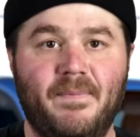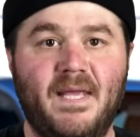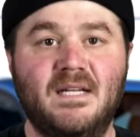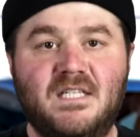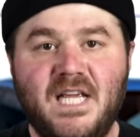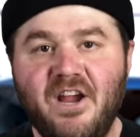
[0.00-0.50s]

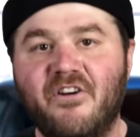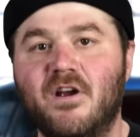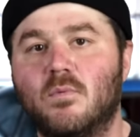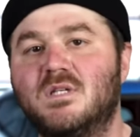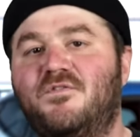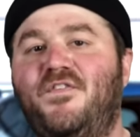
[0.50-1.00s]
The
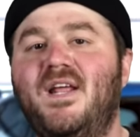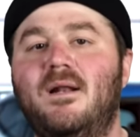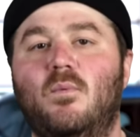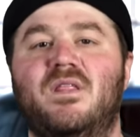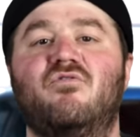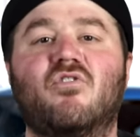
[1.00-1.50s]
interior was fitted
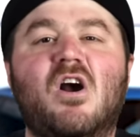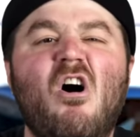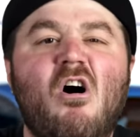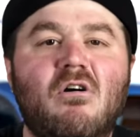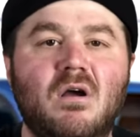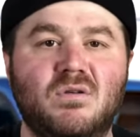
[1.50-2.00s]
with
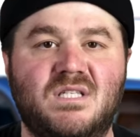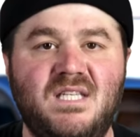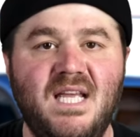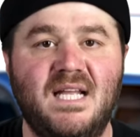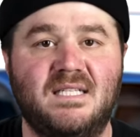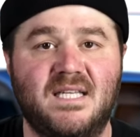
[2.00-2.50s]
Recaro
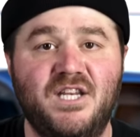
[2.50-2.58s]
seats,